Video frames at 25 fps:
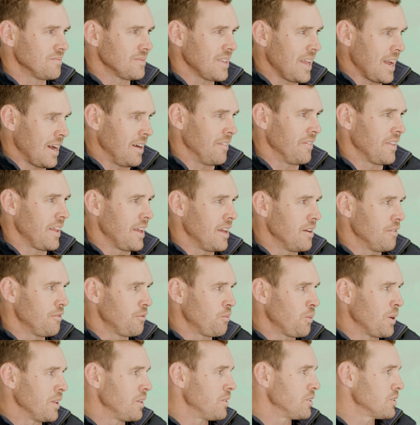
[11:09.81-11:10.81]
out there,
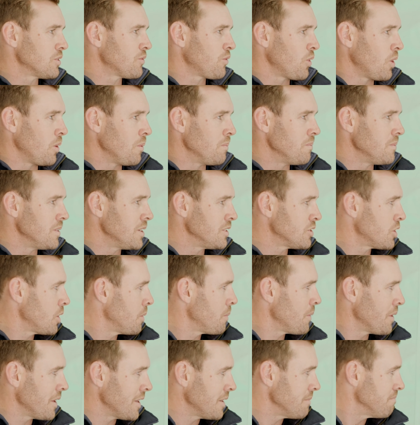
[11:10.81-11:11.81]
whether it's from
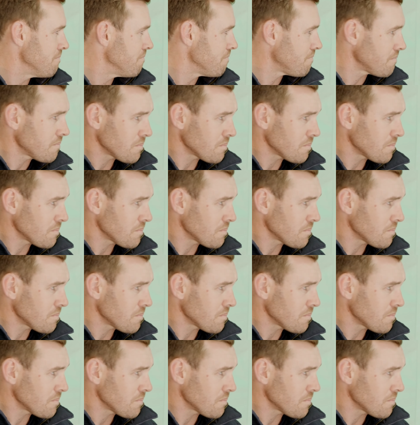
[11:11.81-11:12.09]
interpreting